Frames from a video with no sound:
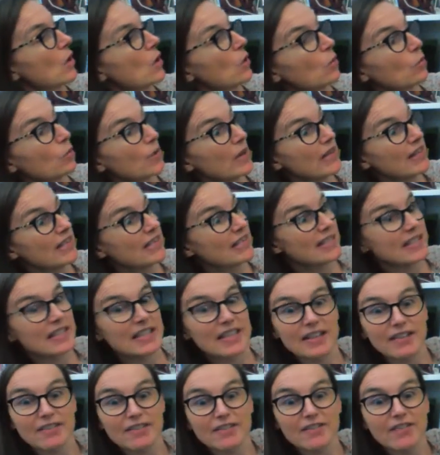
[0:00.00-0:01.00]
We
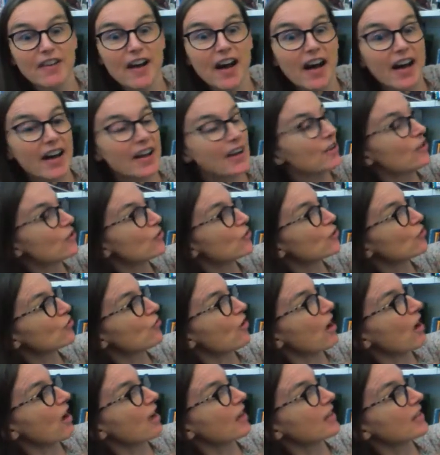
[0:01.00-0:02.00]
see fire
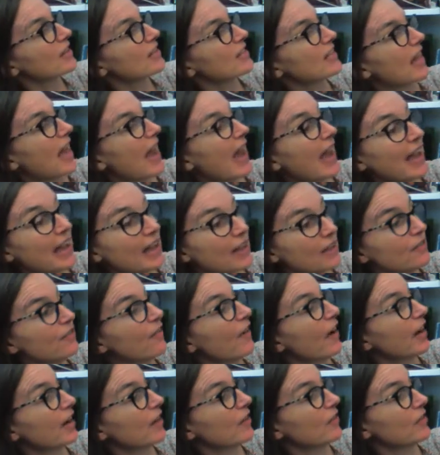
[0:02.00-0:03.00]
trucks and
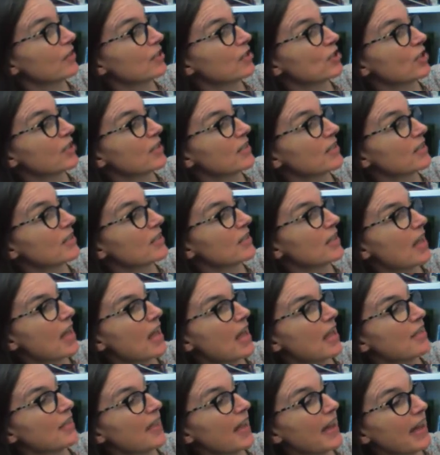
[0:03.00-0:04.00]
fire engines.
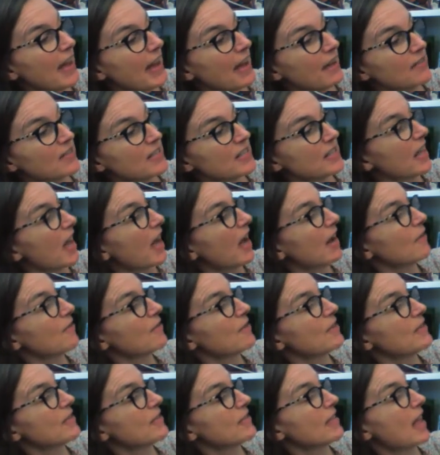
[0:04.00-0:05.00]
They have
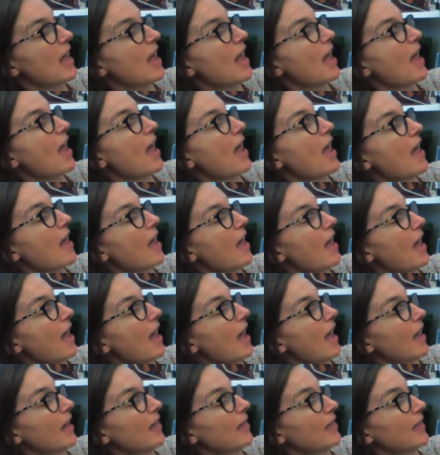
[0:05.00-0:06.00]
sirens
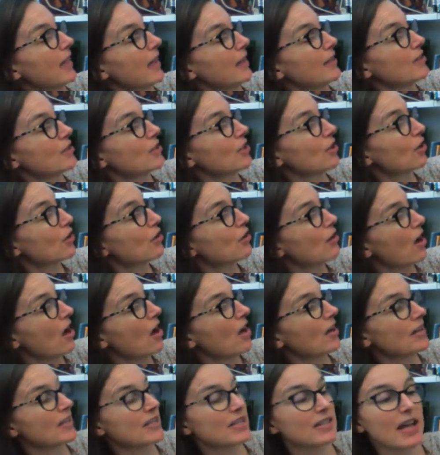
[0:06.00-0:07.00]
and they turn
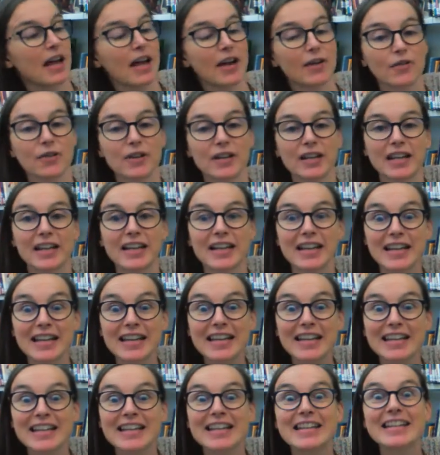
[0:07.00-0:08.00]
on a siren and
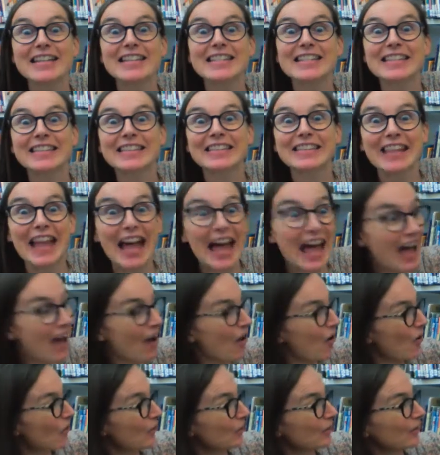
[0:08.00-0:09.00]
it is
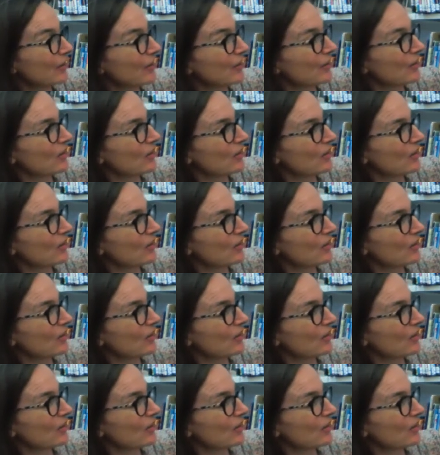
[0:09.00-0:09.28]
loud.